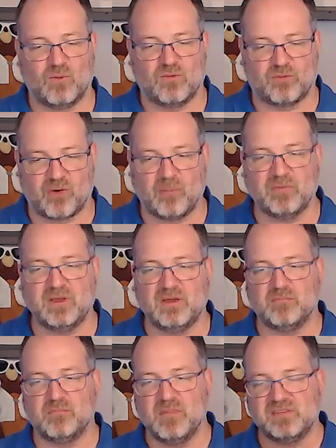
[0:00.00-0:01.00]
from
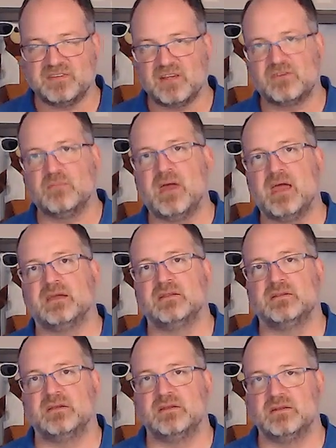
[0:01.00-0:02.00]
the mistakes we make
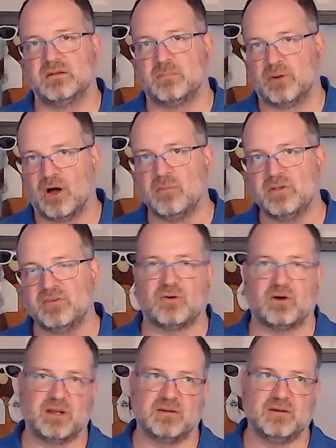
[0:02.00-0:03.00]
in deployment
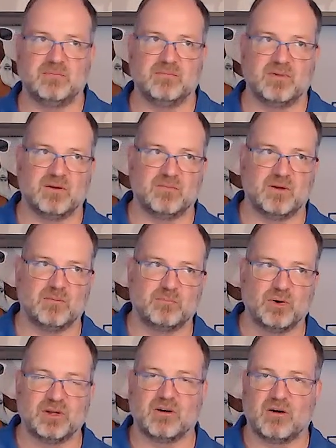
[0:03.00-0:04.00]
or in
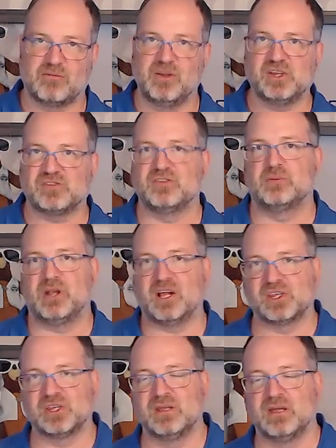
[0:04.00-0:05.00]
putting our features into
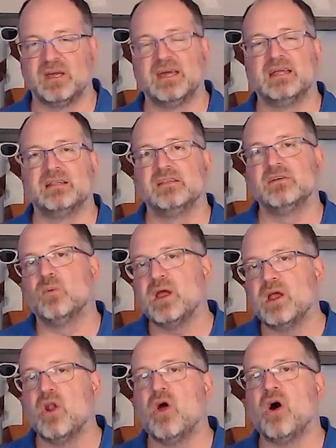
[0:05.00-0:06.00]
production,
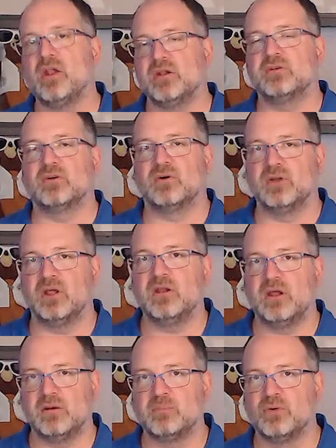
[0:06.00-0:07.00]
we learn and
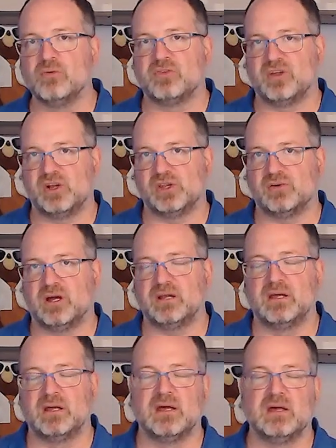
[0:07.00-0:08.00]
improve essentially, right?
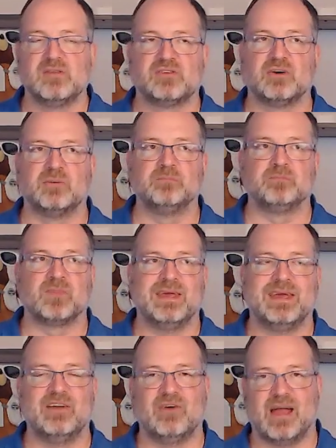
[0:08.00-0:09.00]
So
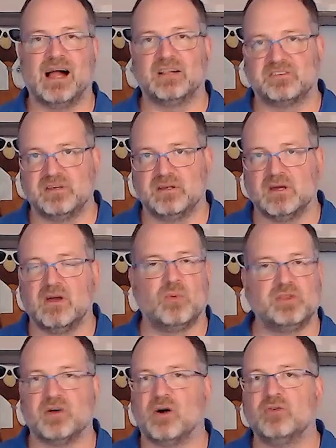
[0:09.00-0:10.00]
in reality,
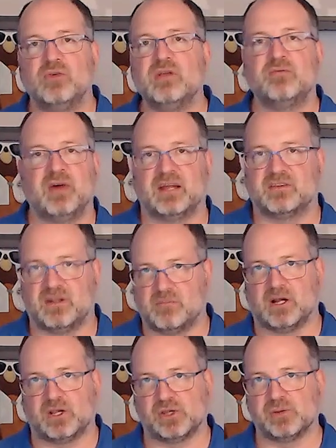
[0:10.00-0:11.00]
we don't refactor that
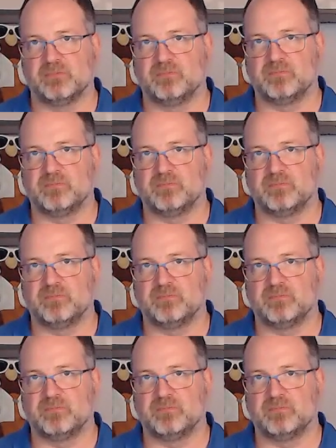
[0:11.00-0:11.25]
much